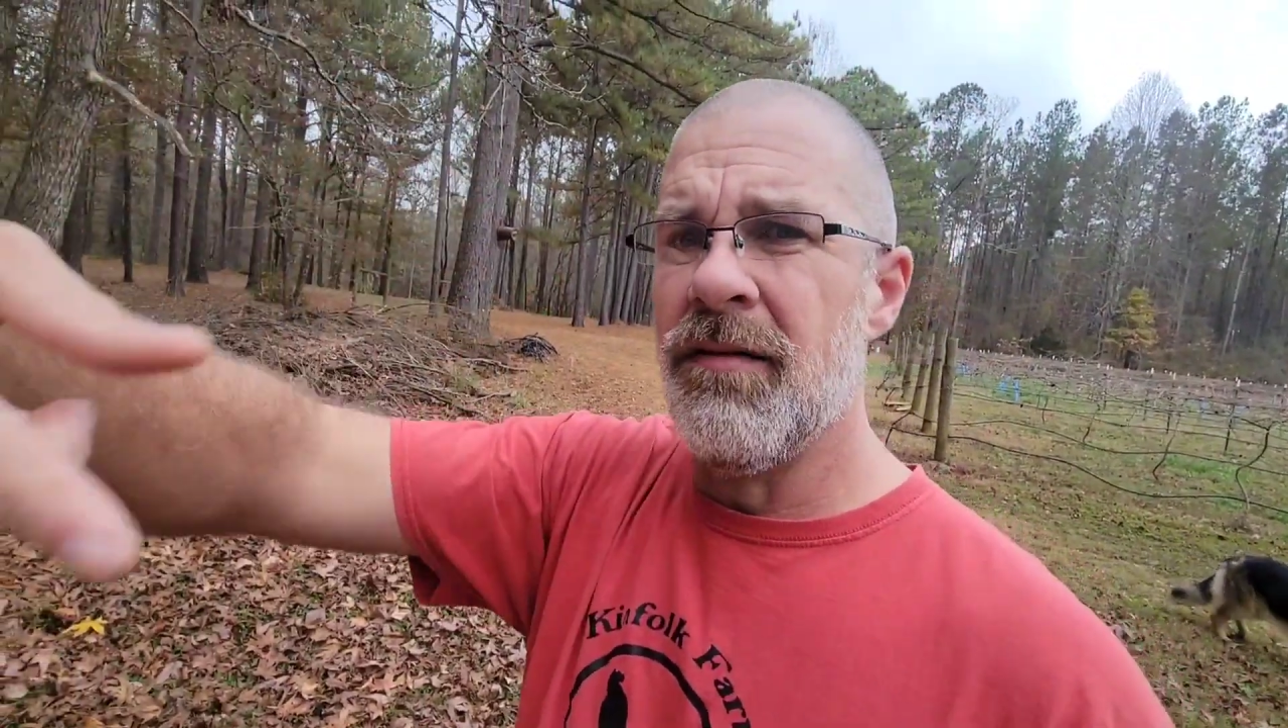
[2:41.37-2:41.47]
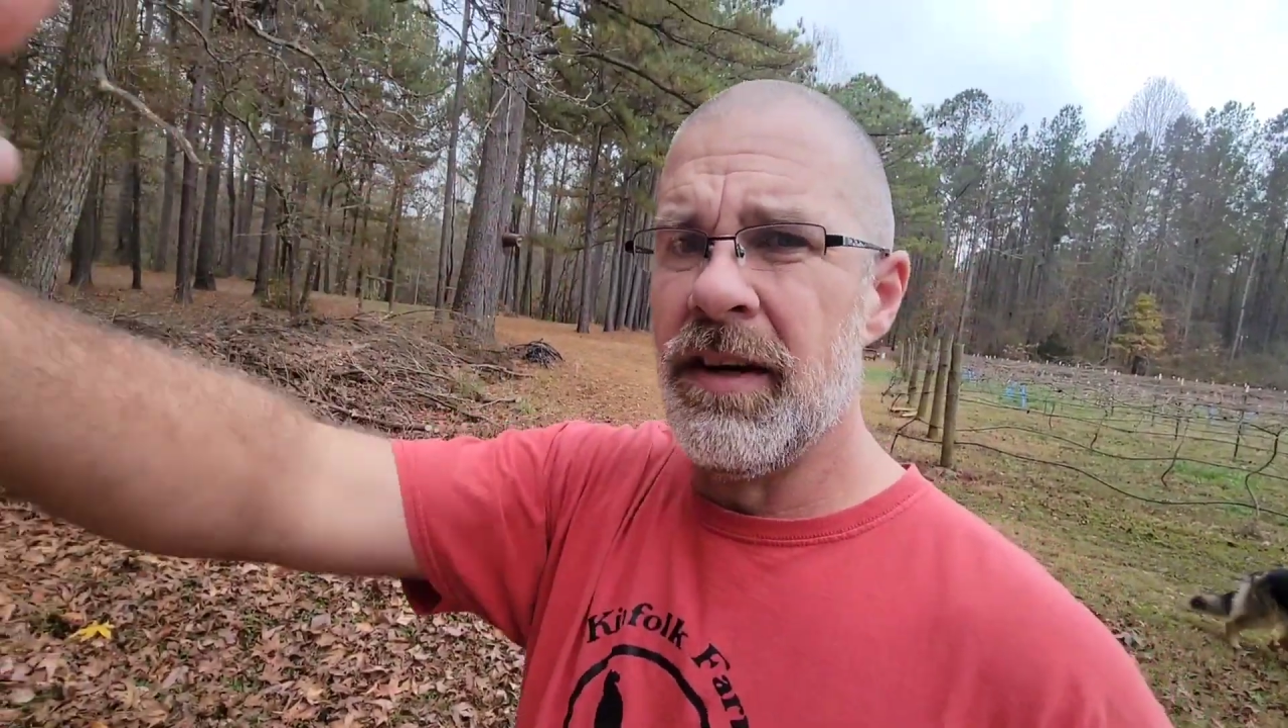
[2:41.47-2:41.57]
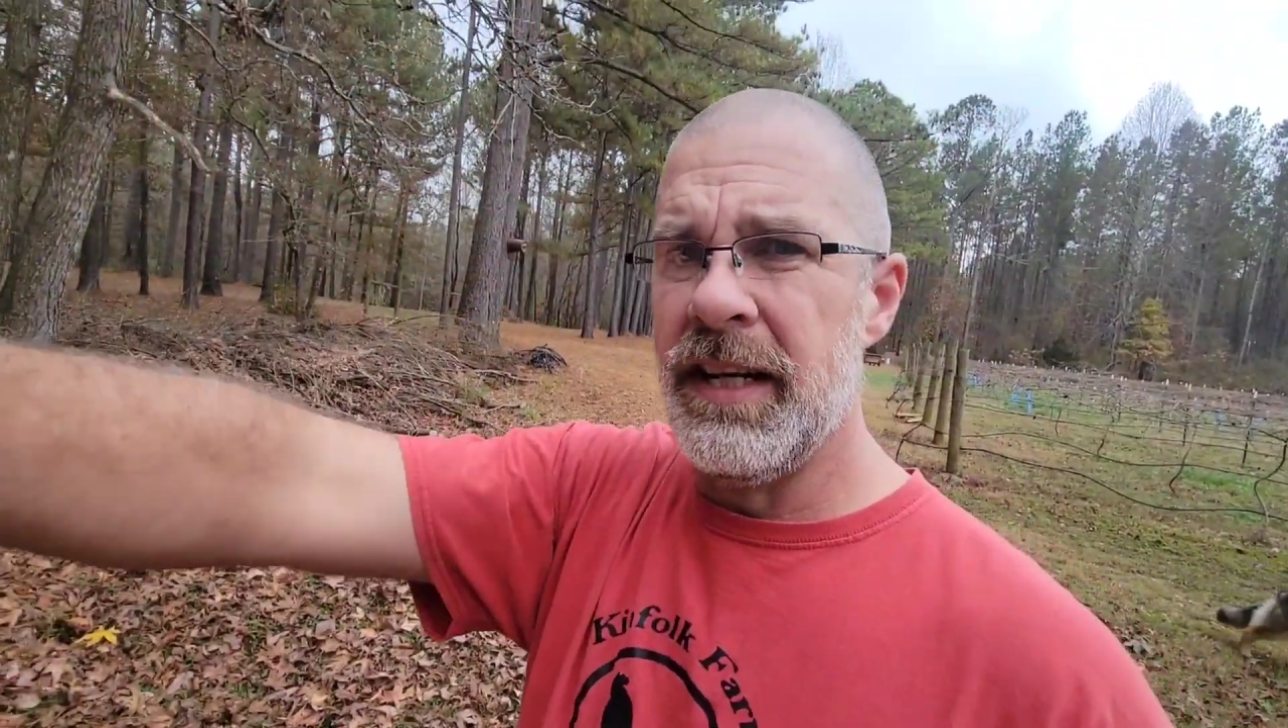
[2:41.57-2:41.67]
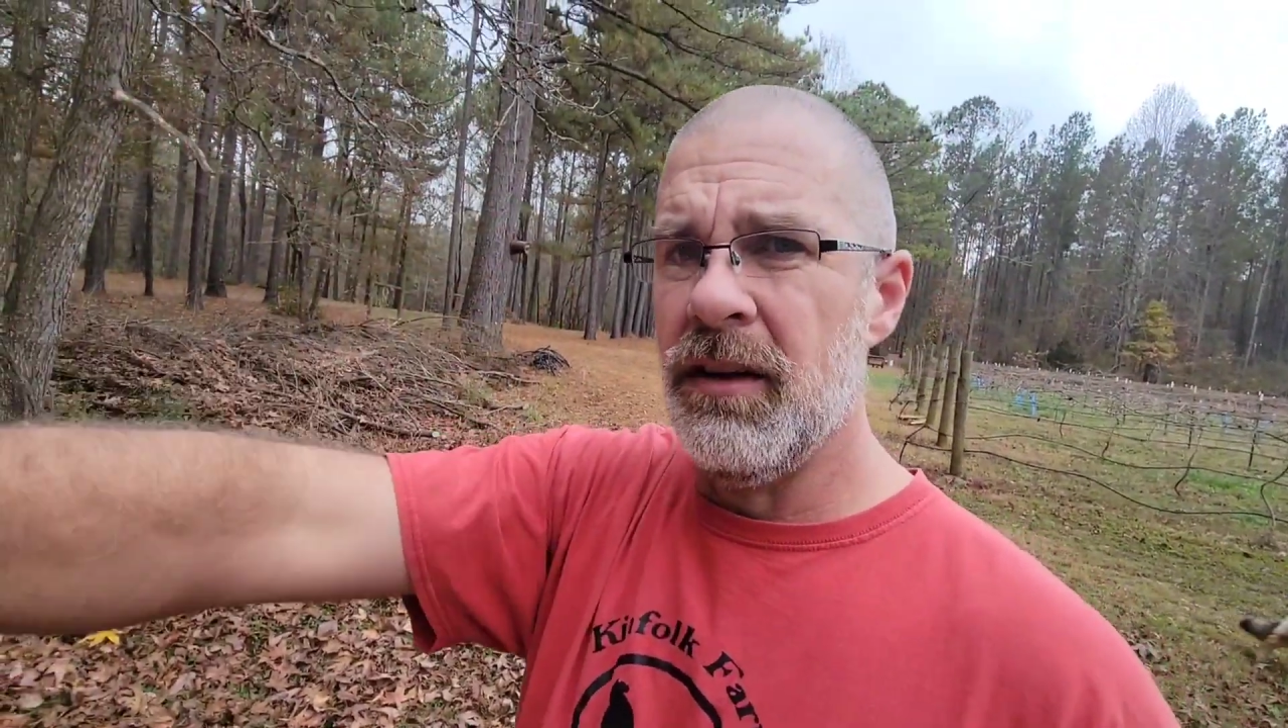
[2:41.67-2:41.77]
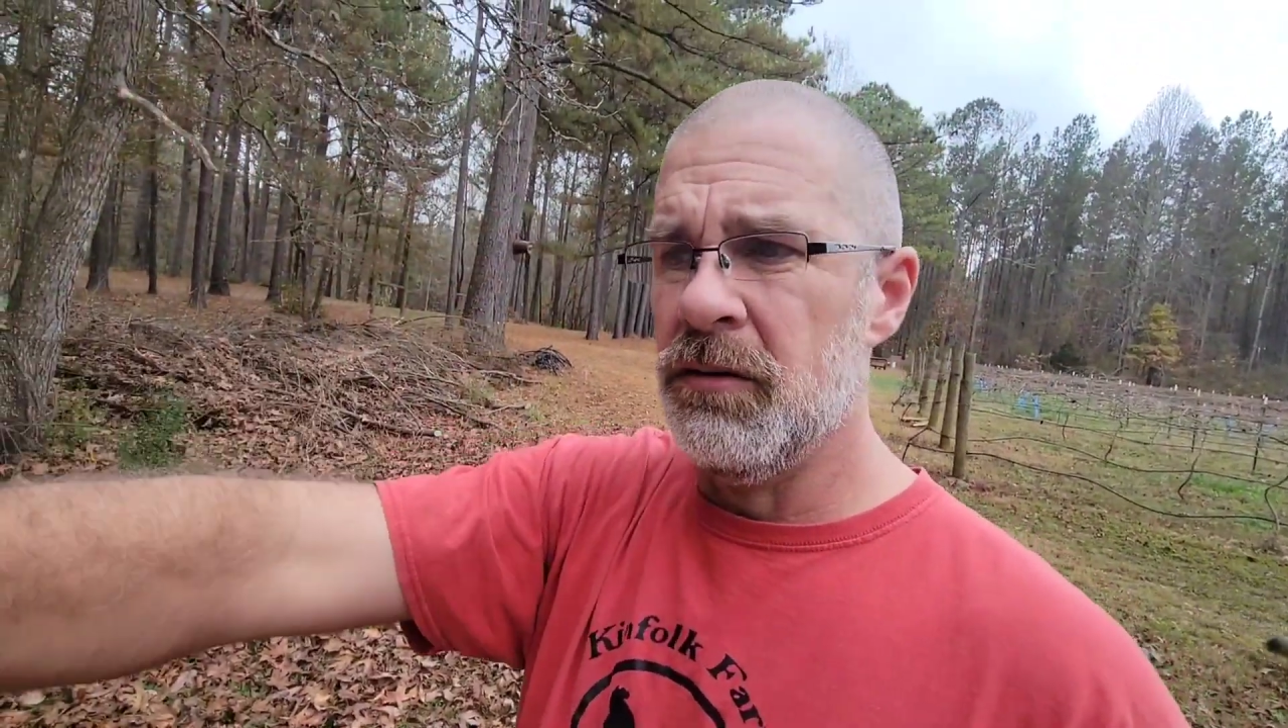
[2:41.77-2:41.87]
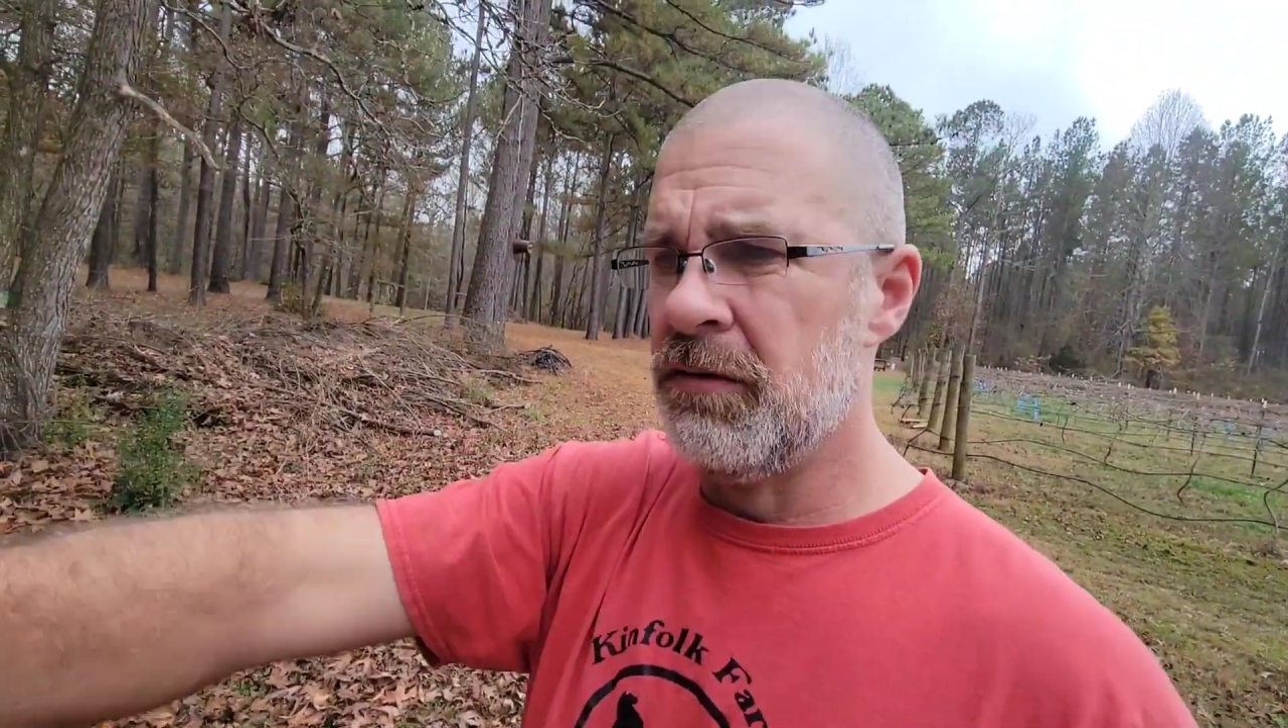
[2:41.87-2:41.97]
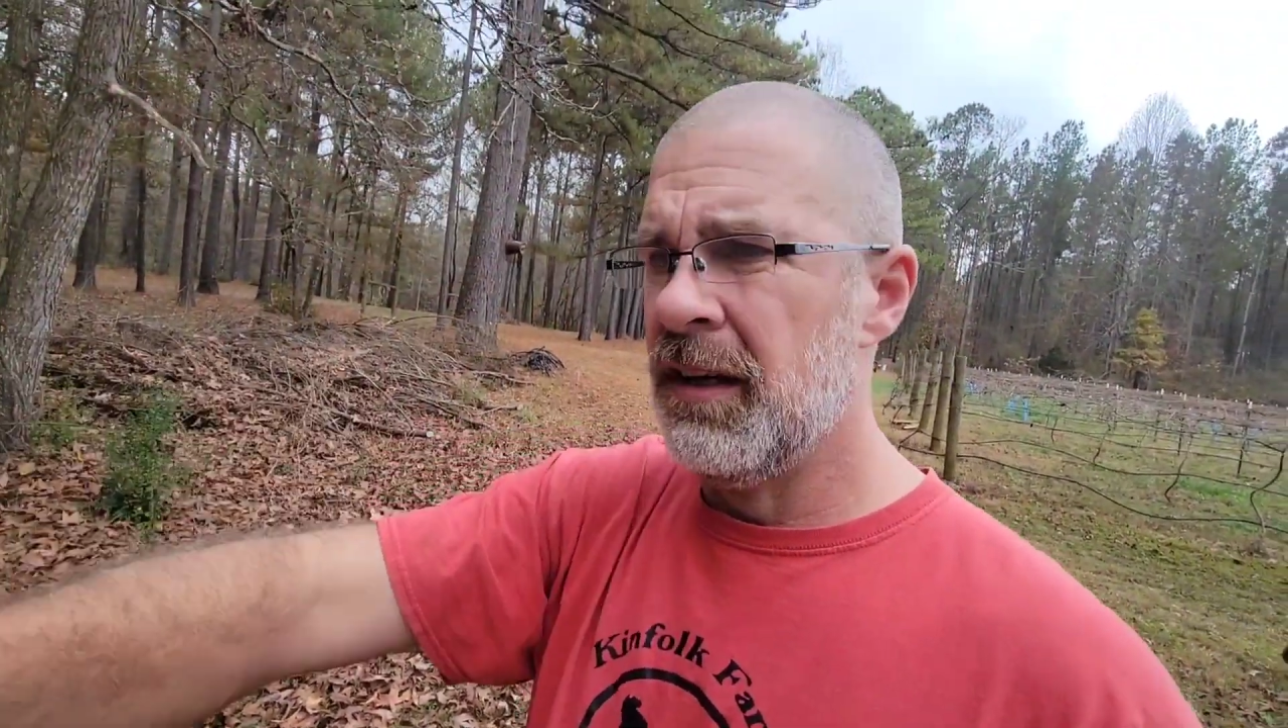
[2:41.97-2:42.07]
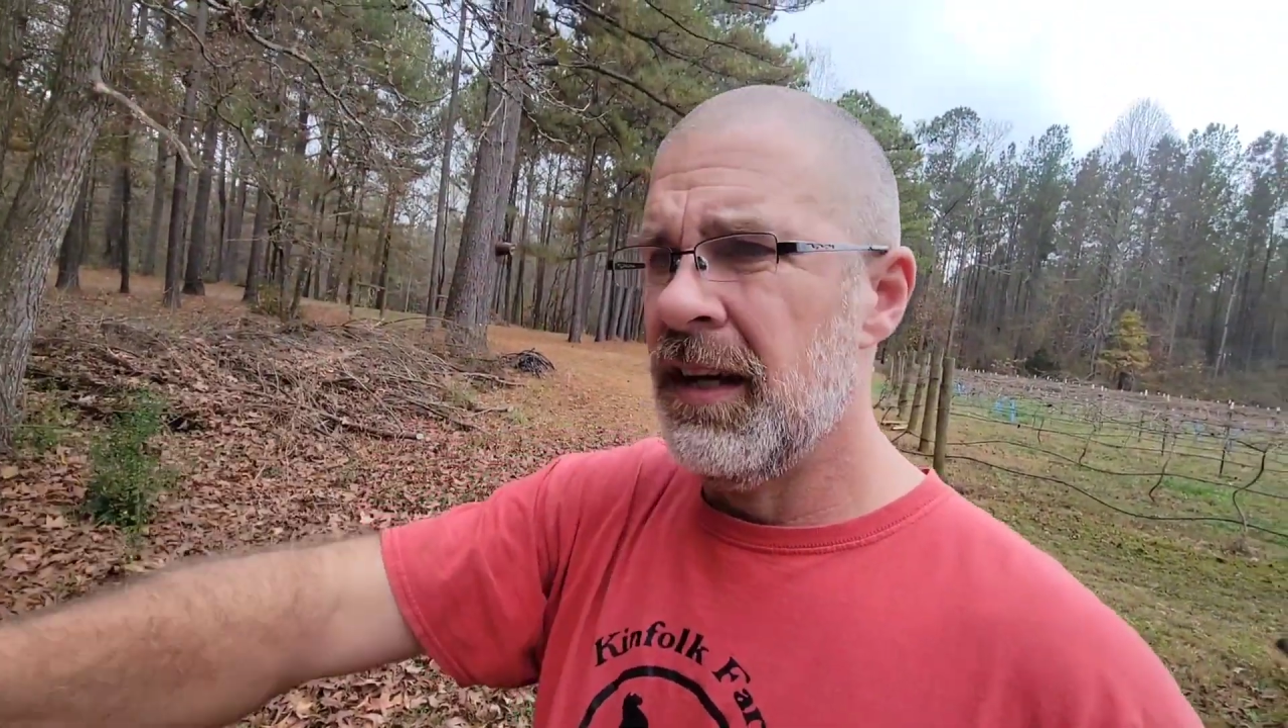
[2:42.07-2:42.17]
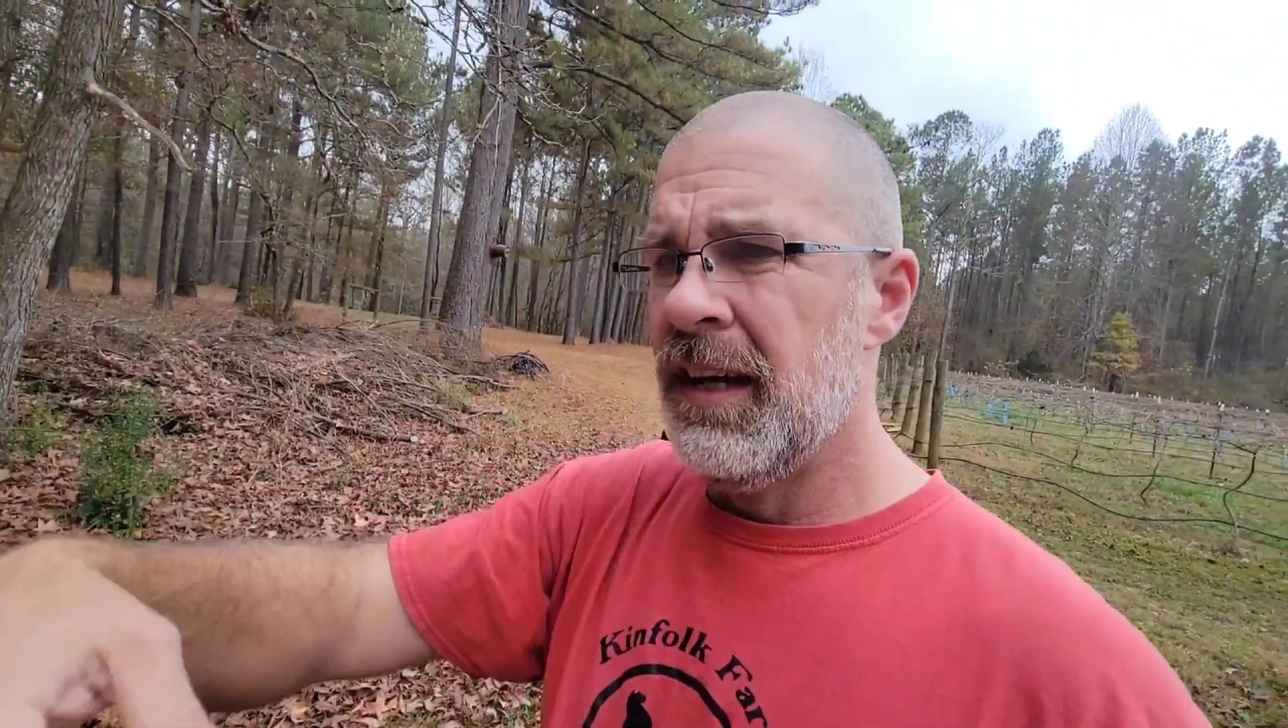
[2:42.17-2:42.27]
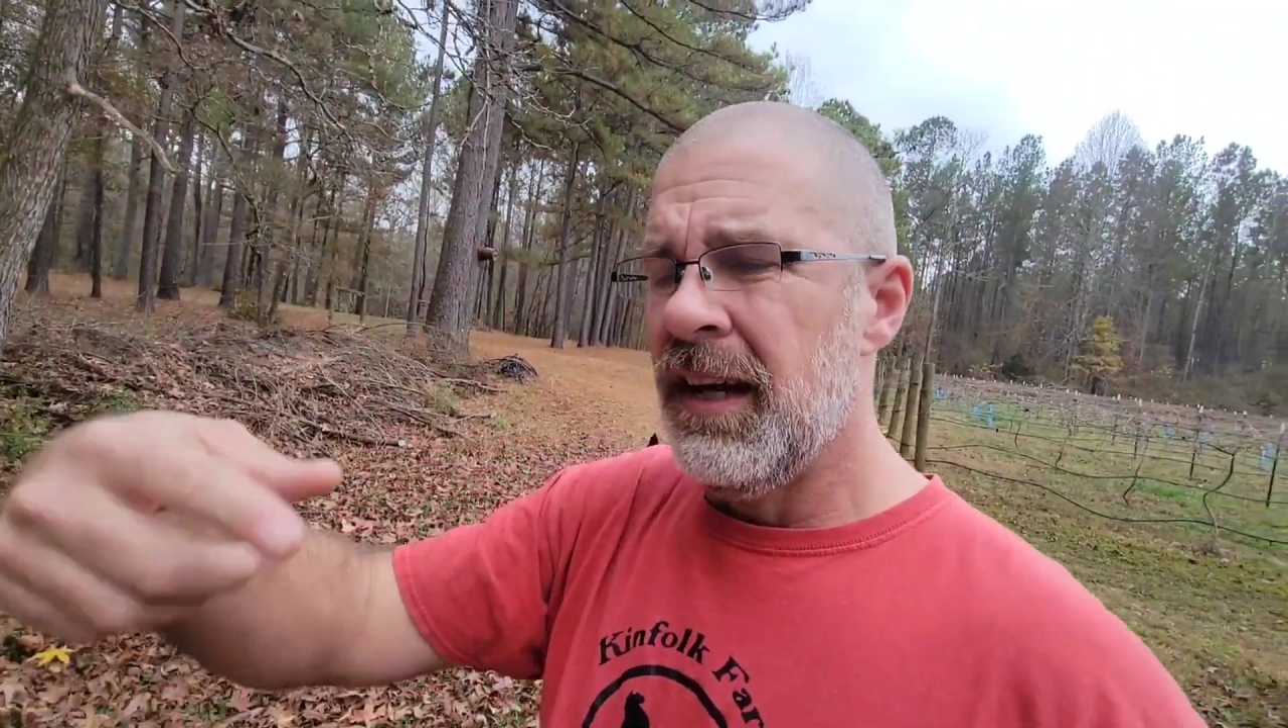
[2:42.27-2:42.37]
over heels.